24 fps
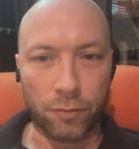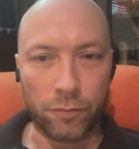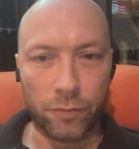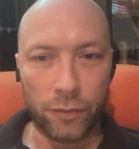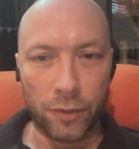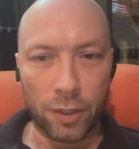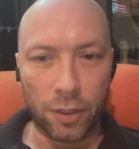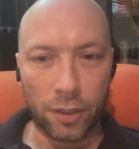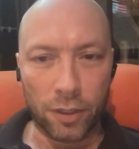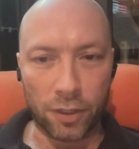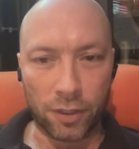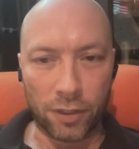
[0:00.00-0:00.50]

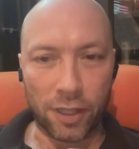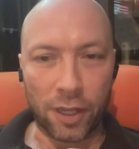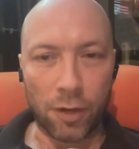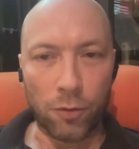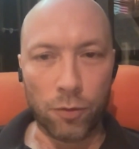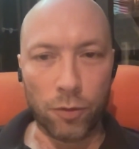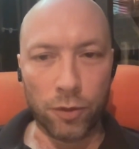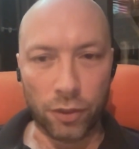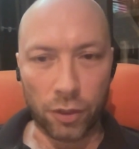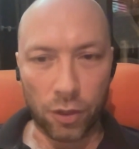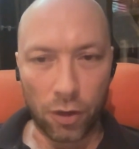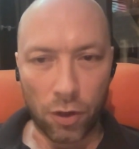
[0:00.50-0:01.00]
because they would
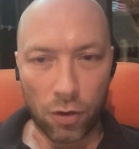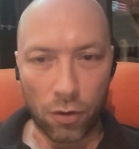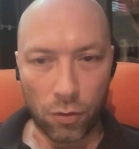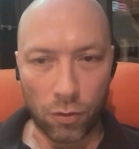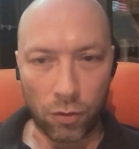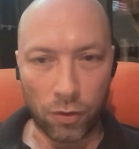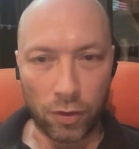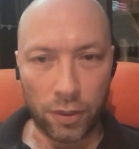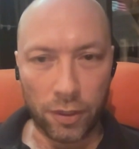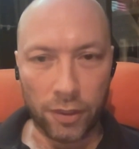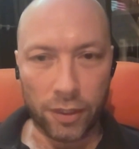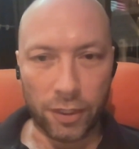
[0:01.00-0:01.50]
know
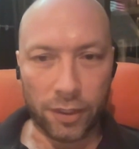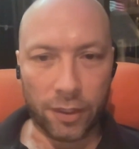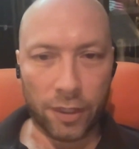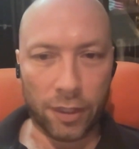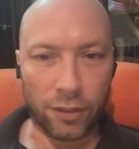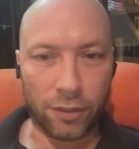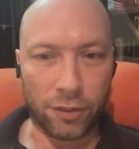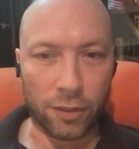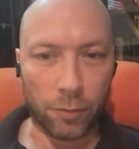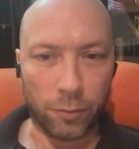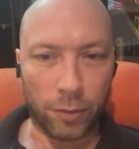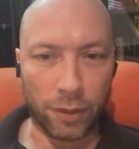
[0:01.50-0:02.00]
that there's
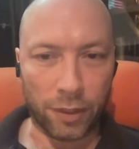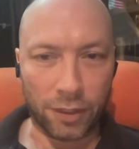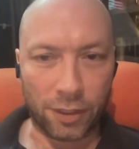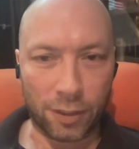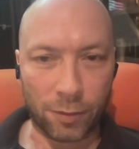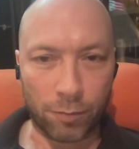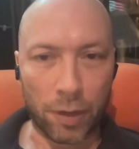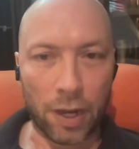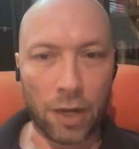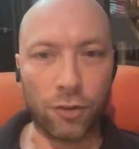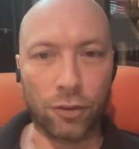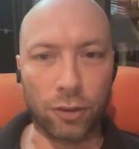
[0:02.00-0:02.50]
something
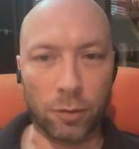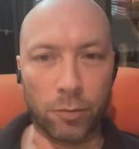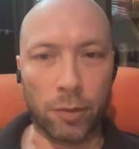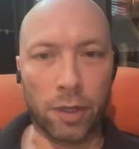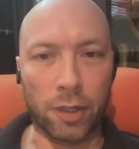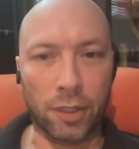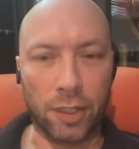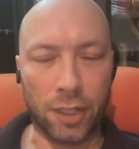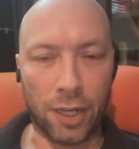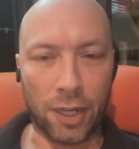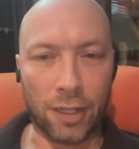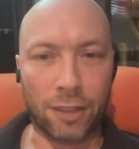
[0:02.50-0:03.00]
special about
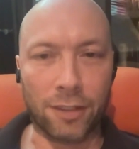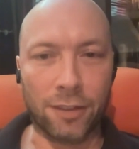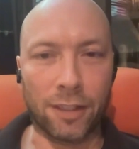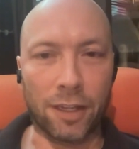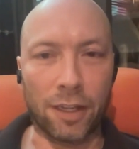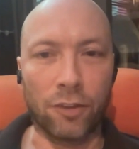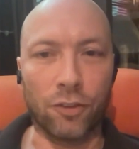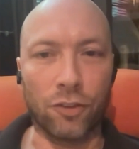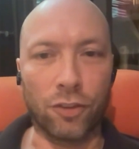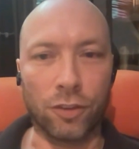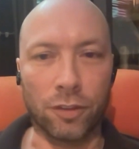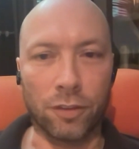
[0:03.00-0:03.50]
the
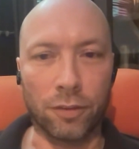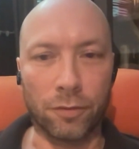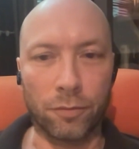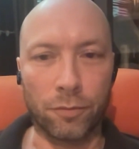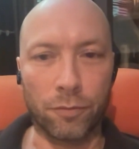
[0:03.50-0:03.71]
extension,